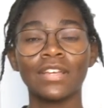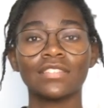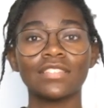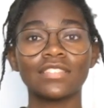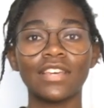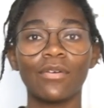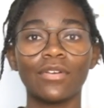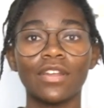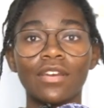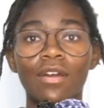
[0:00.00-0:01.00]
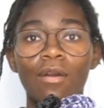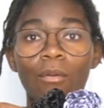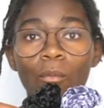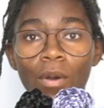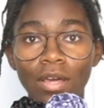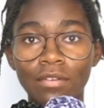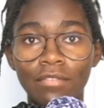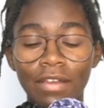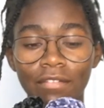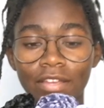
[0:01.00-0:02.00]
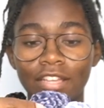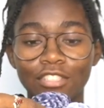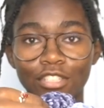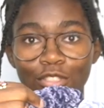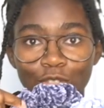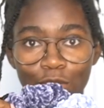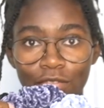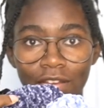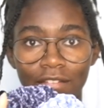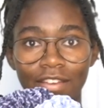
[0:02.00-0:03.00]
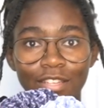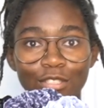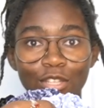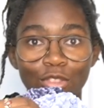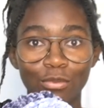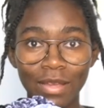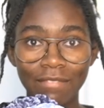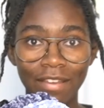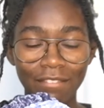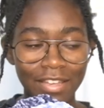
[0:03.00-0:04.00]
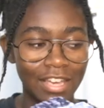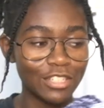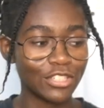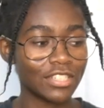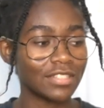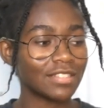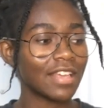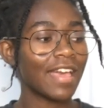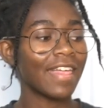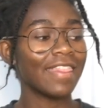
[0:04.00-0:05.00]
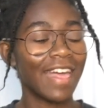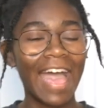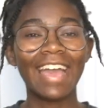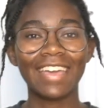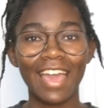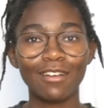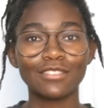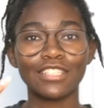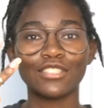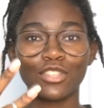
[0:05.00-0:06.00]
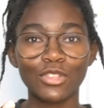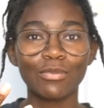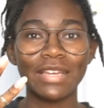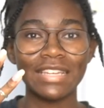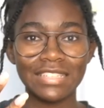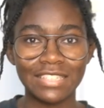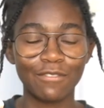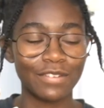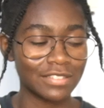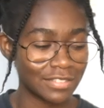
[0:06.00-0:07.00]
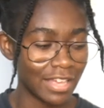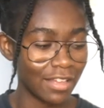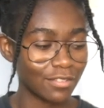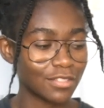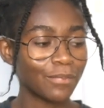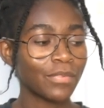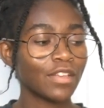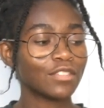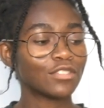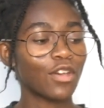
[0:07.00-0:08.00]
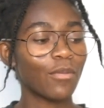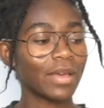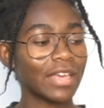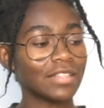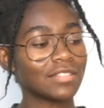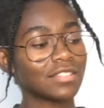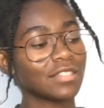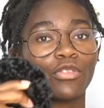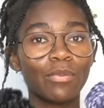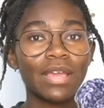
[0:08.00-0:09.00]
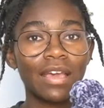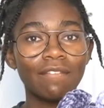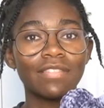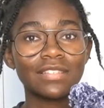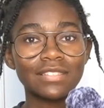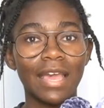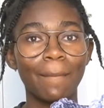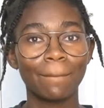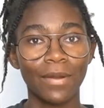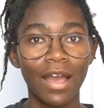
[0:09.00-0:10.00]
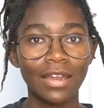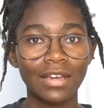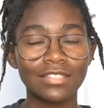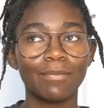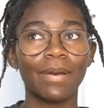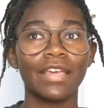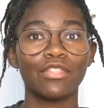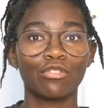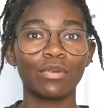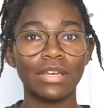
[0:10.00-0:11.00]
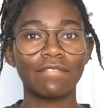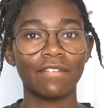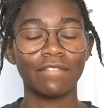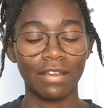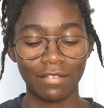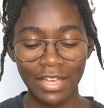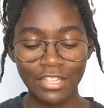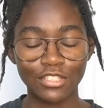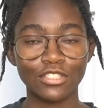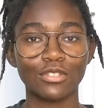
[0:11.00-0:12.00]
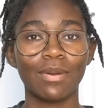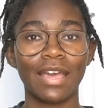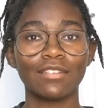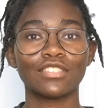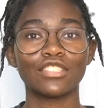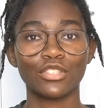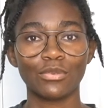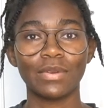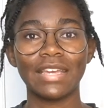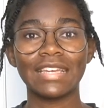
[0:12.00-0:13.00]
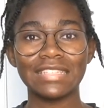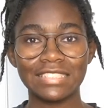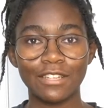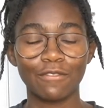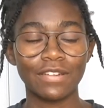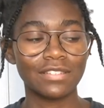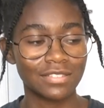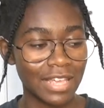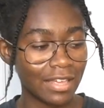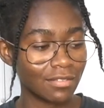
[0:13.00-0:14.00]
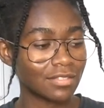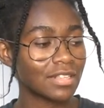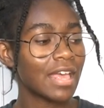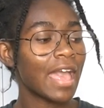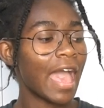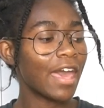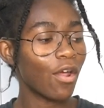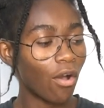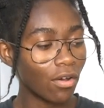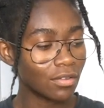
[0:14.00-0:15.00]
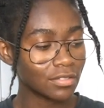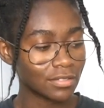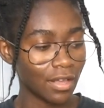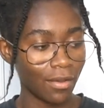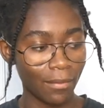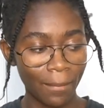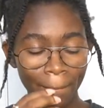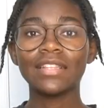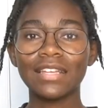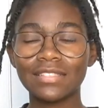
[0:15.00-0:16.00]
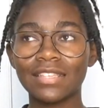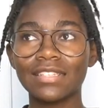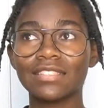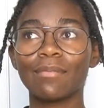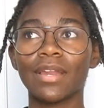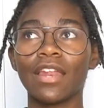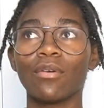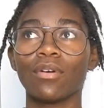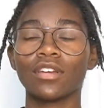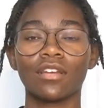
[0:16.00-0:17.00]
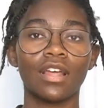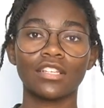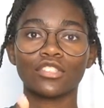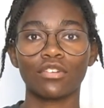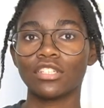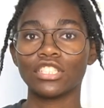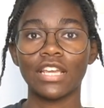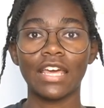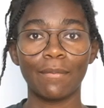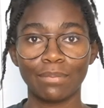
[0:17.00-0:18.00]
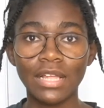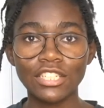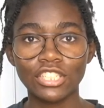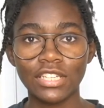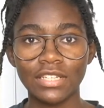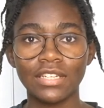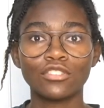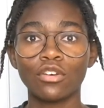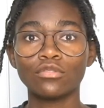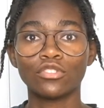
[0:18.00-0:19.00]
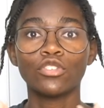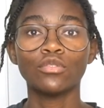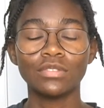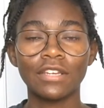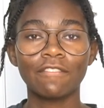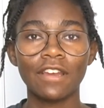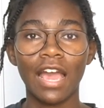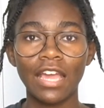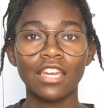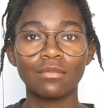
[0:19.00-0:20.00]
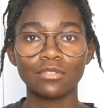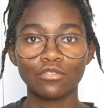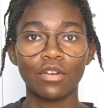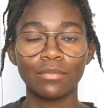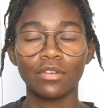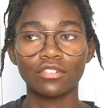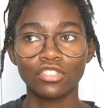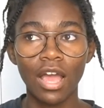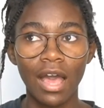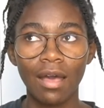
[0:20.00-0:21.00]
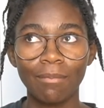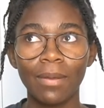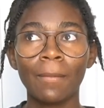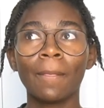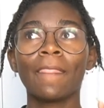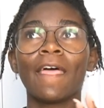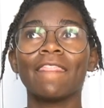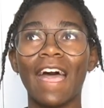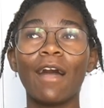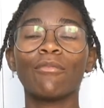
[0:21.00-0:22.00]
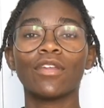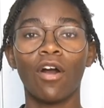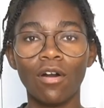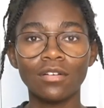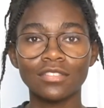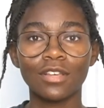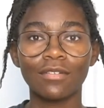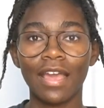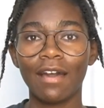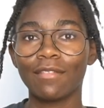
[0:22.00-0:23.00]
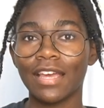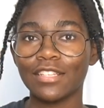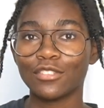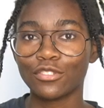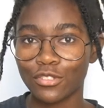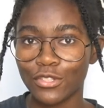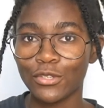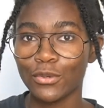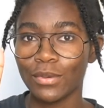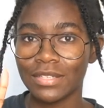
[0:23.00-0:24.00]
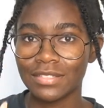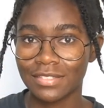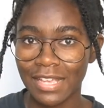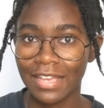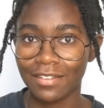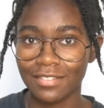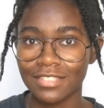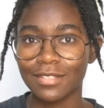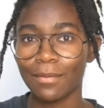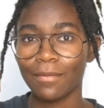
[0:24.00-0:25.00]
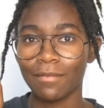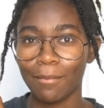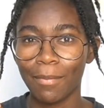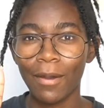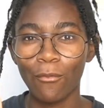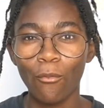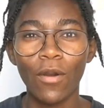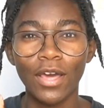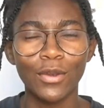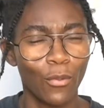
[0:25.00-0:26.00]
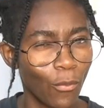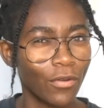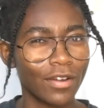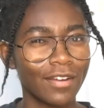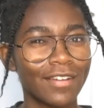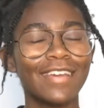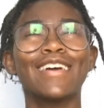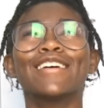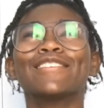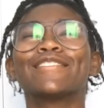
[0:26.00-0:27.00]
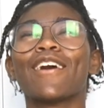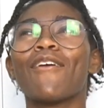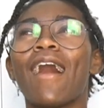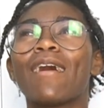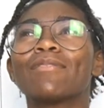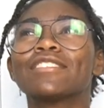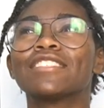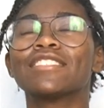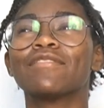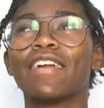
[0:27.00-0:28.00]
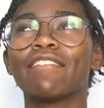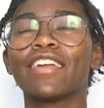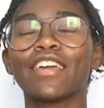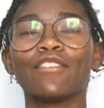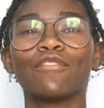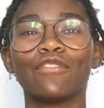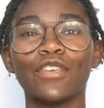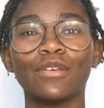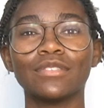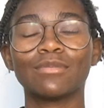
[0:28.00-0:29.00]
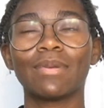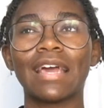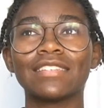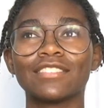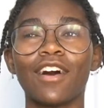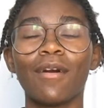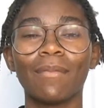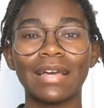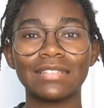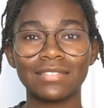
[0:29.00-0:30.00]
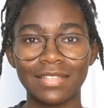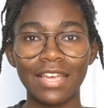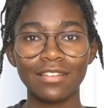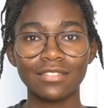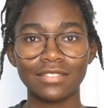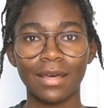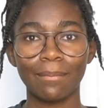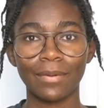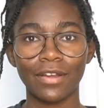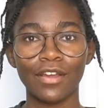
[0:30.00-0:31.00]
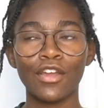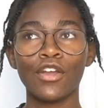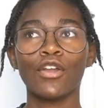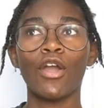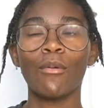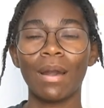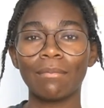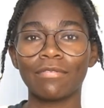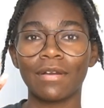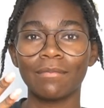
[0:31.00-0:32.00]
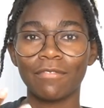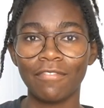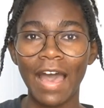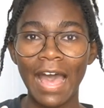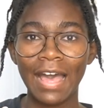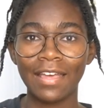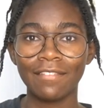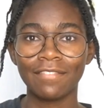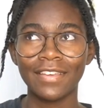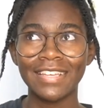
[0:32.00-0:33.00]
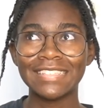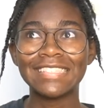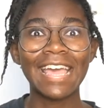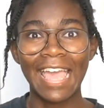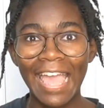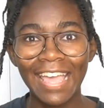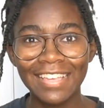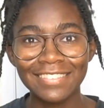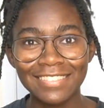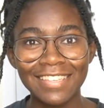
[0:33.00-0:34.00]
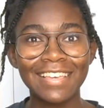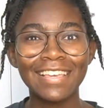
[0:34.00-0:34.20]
since they ordered 1 variation, 2 variation, 3 variations, that counts as 3 different sales. So it's 3 of the same product, but in 3 different variations, so it counts as 3 different sales. And also, let's say someone had ordered a scrunchie and a plushie, so 2 different items from your shop, that would also count as 2 sales, but 1 order. So I was just very confused when I saw my sales number go up from 5 to 8,